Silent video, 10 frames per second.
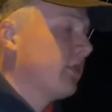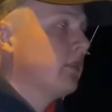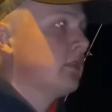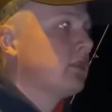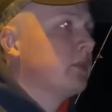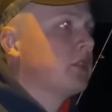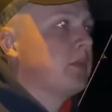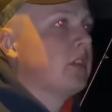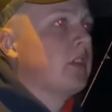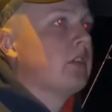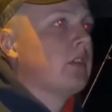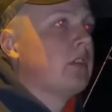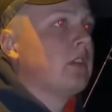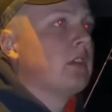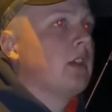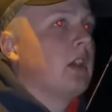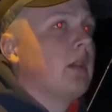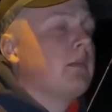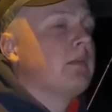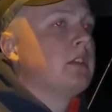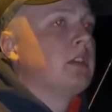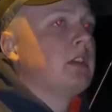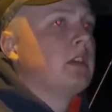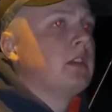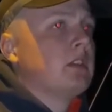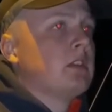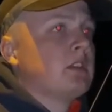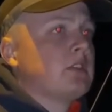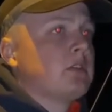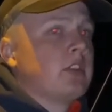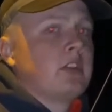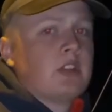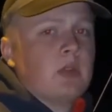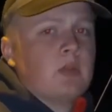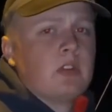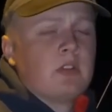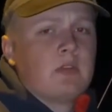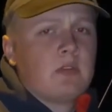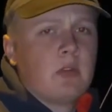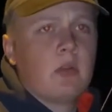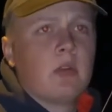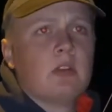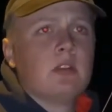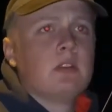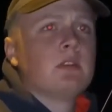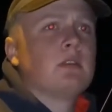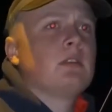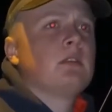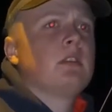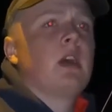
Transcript: So it should be good. So stay tuned for other